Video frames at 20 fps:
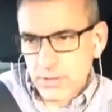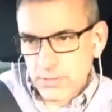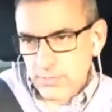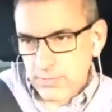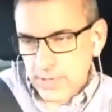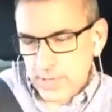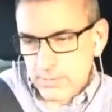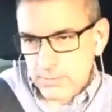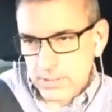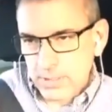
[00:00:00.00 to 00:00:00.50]

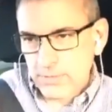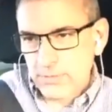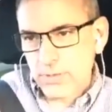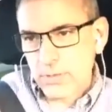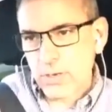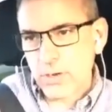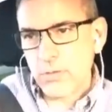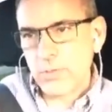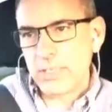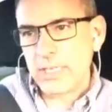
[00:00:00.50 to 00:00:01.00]
family if you're
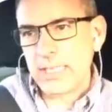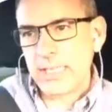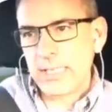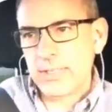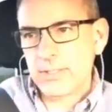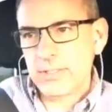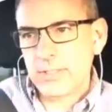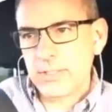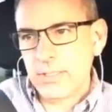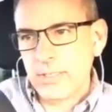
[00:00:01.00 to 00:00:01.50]
going
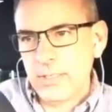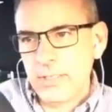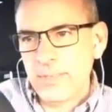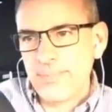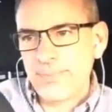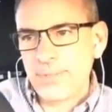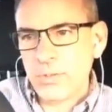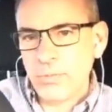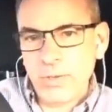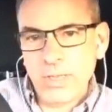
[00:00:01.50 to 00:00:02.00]
against
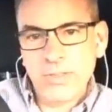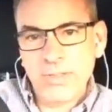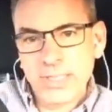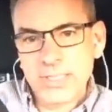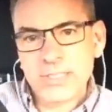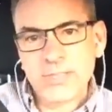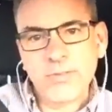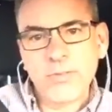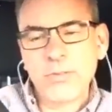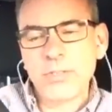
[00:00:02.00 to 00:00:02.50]
the way things
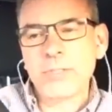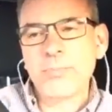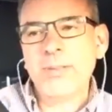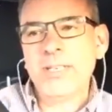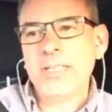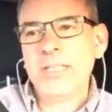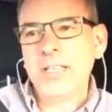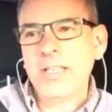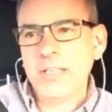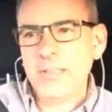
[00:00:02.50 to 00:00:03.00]
have always been
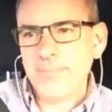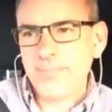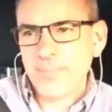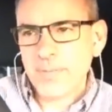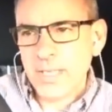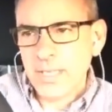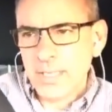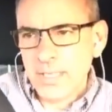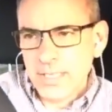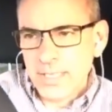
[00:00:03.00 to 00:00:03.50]
done.
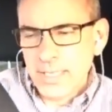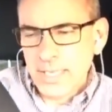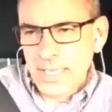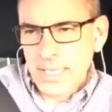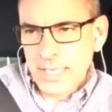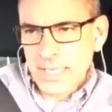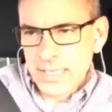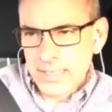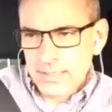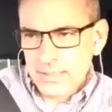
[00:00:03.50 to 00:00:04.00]

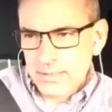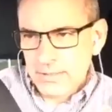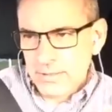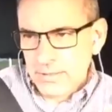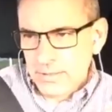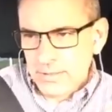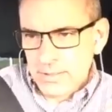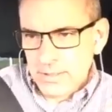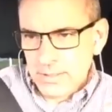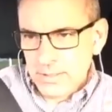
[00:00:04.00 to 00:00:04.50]
And
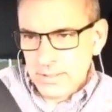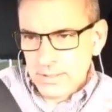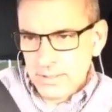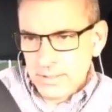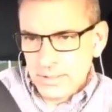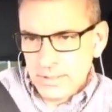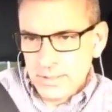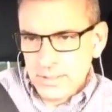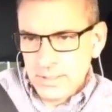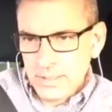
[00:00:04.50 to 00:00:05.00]

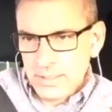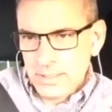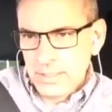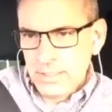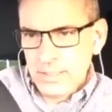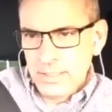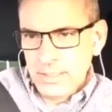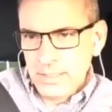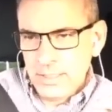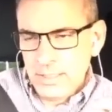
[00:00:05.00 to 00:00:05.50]

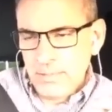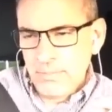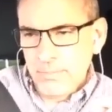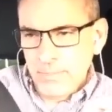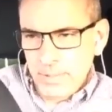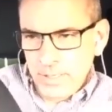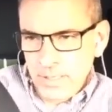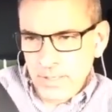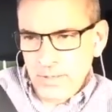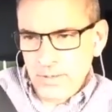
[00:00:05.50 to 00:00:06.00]
it
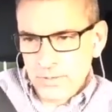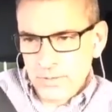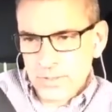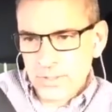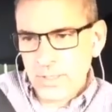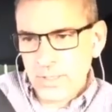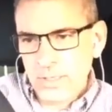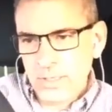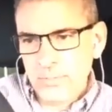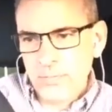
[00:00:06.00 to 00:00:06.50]
appears
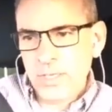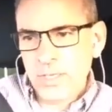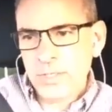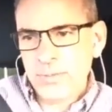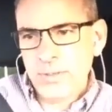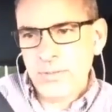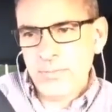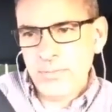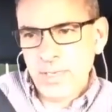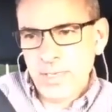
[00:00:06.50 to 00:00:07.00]
that
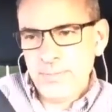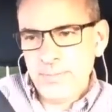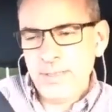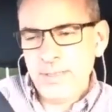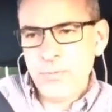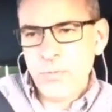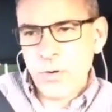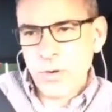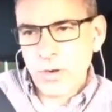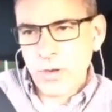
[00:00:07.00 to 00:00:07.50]
enmeshment may be
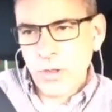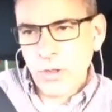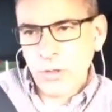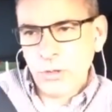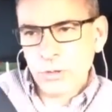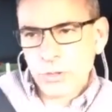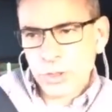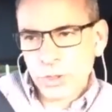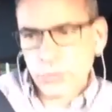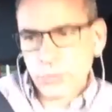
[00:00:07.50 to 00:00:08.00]
more
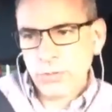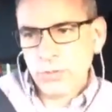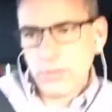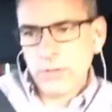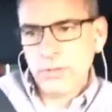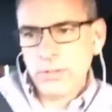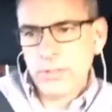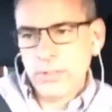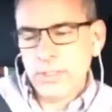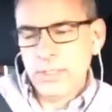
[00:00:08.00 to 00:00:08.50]
cultural.
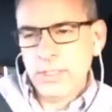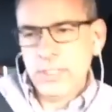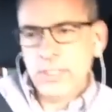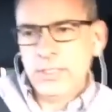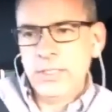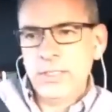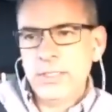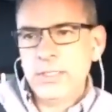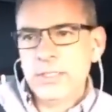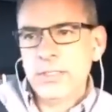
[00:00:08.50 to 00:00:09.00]

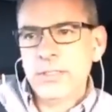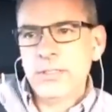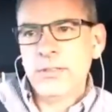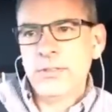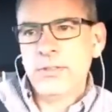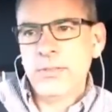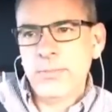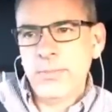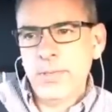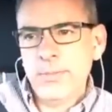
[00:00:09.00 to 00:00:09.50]

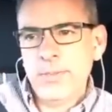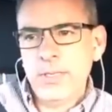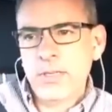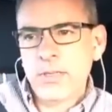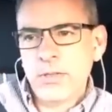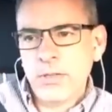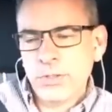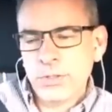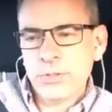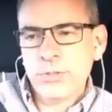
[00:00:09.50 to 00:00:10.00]
There may be a
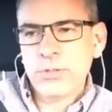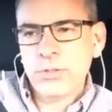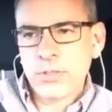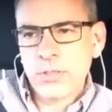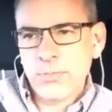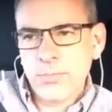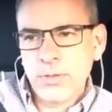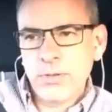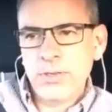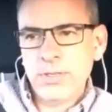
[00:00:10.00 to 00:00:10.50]
cultural
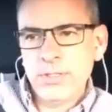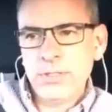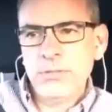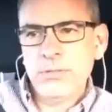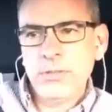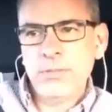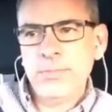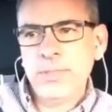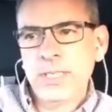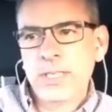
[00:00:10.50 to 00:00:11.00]
component to
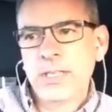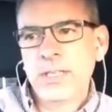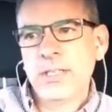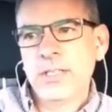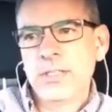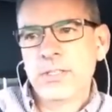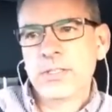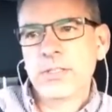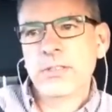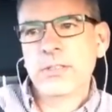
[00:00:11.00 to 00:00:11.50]
it
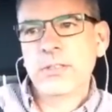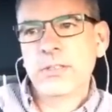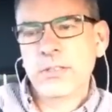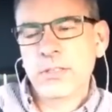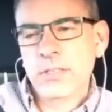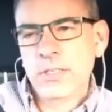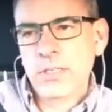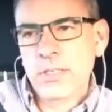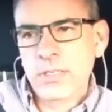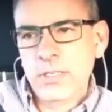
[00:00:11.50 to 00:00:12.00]
because
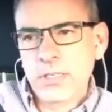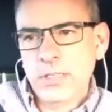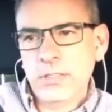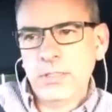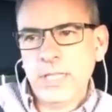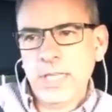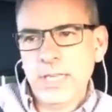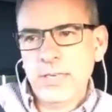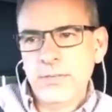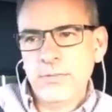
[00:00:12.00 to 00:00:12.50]
a
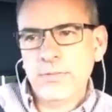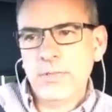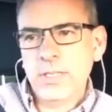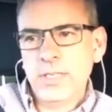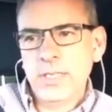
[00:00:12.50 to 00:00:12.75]
lot of